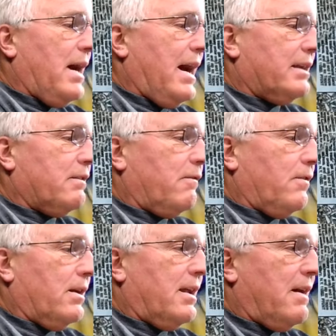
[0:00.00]
back to
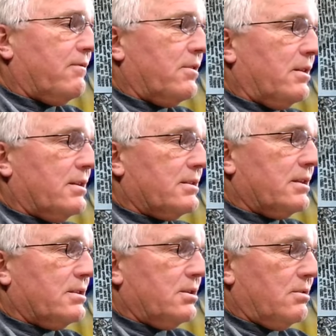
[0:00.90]
front after this
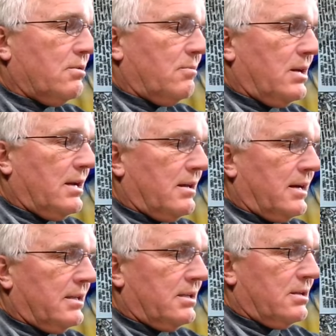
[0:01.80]
because you know me,
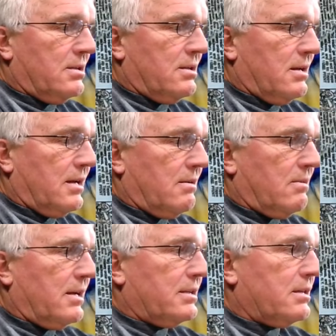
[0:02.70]
I
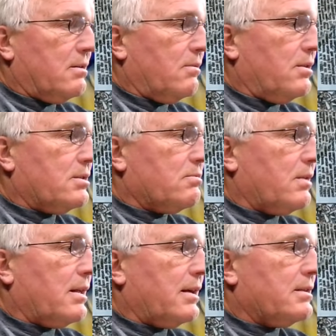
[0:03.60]
don't like to go this
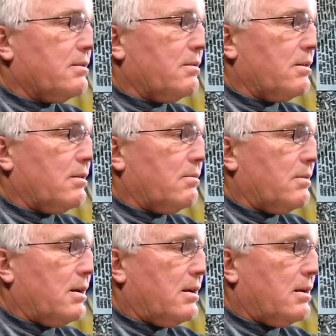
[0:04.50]
way. I like to go the other
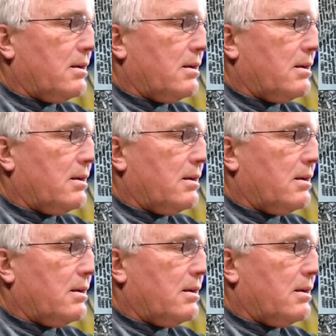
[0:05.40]
way.